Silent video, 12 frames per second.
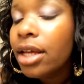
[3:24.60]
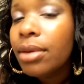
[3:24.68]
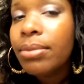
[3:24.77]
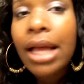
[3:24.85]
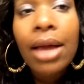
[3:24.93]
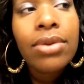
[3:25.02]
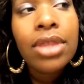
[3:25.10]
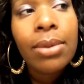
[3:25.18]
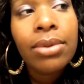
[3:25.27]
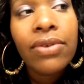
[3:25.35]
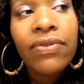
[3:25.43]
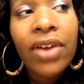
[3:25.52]
but I was
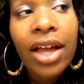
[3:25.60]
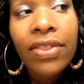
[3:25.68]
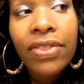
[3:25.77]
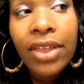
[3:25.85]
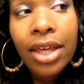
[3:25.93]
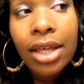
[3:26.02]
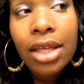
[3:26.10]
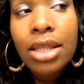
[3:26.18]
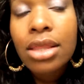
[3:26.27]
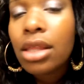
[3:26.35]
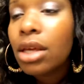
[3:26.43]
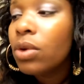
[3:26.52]
able to find
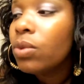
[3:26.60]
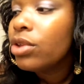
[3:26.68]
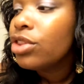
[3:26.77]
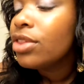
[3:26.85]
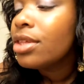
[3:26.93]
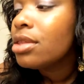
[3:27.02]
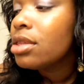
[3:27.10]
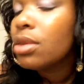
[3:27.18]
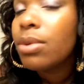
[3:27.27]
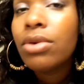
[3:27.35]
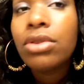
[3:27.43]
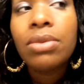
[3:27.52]
this, which this is
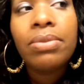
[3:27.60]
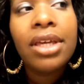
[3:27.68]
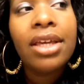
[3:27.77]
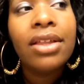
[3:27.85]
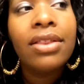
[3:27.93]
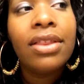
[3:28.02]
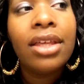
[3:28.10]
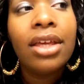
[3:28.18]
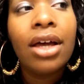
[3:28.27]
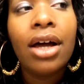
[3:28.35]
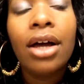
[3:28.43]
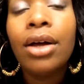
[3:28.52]
supposed to be the
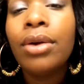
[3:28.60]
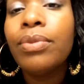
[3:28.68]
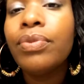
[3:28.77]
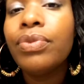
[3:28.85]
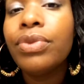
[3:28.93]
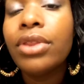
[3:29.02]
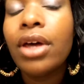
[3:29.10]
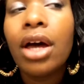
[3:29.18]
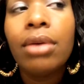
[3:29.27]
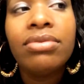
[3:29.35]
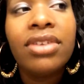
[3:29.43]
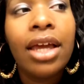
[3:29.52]

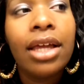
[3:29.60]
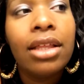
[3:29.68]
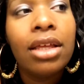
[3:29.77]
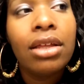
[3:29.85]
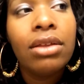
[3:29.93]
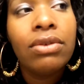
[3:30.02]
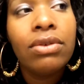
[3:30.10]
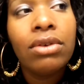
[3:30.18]
updated,